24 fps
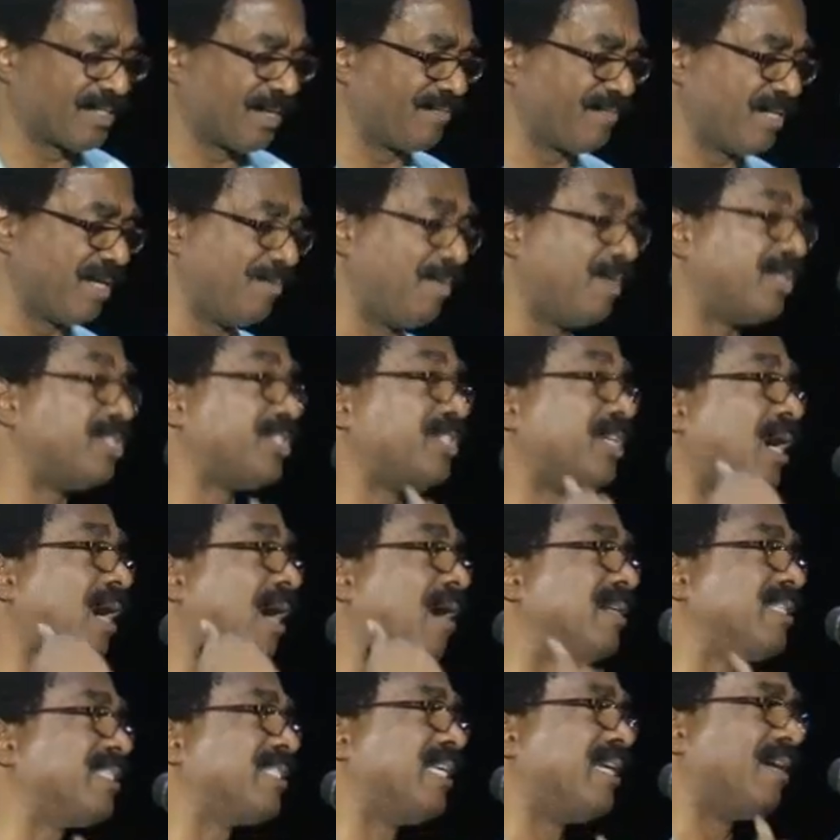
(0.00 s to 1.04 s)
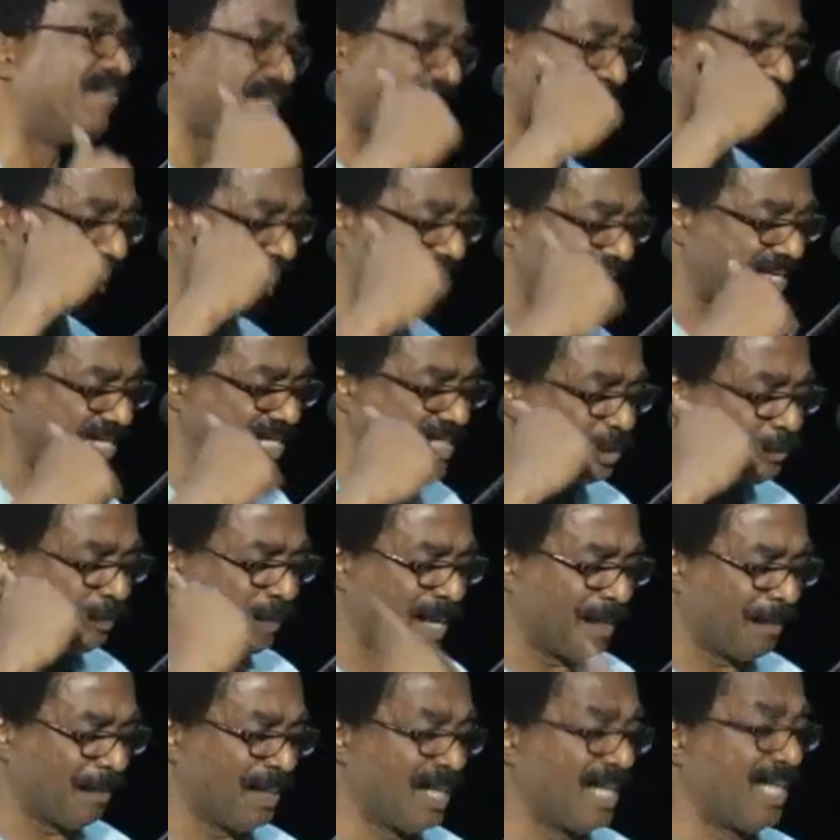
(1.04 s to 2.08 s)
of the majority of the Guyanese
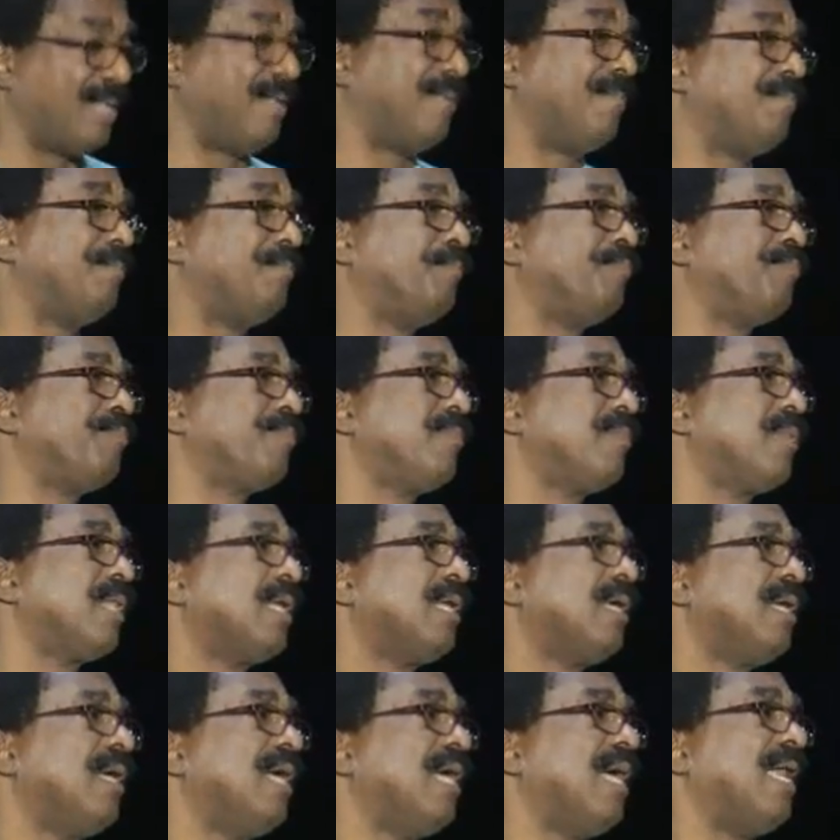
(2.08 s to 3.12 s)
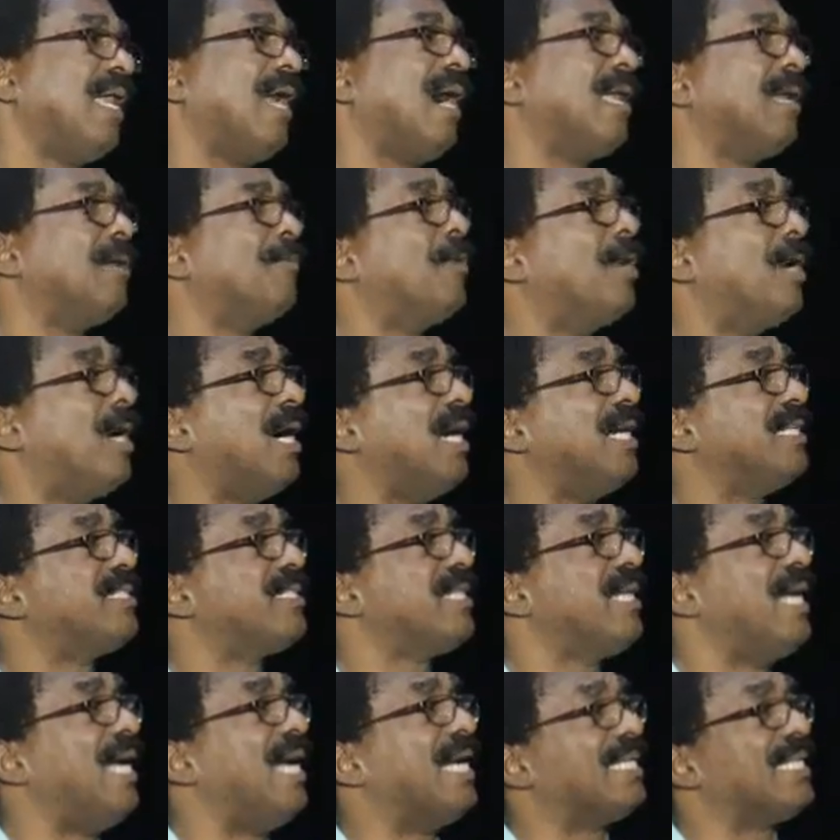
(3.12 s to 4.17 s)
people. In other words,
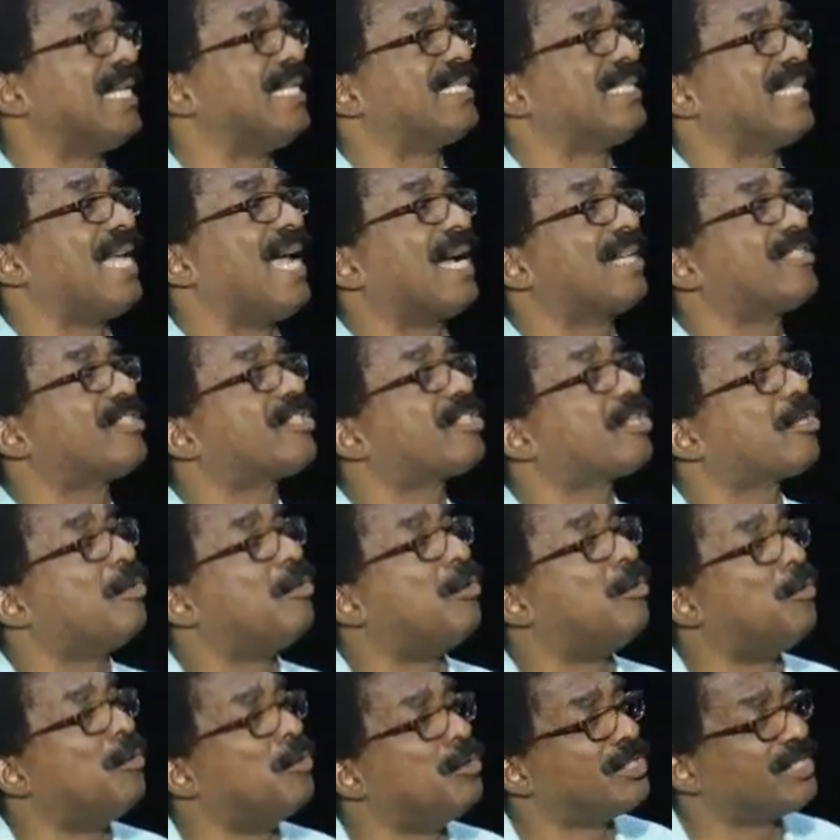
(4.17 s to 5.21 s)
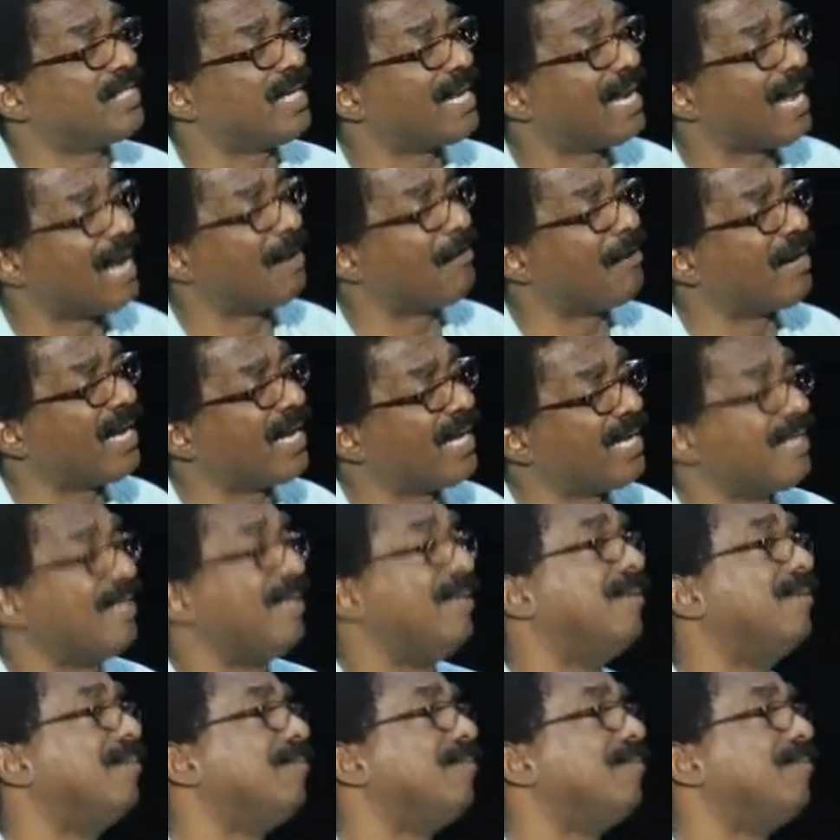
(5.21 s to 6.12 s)
it is exclusionary.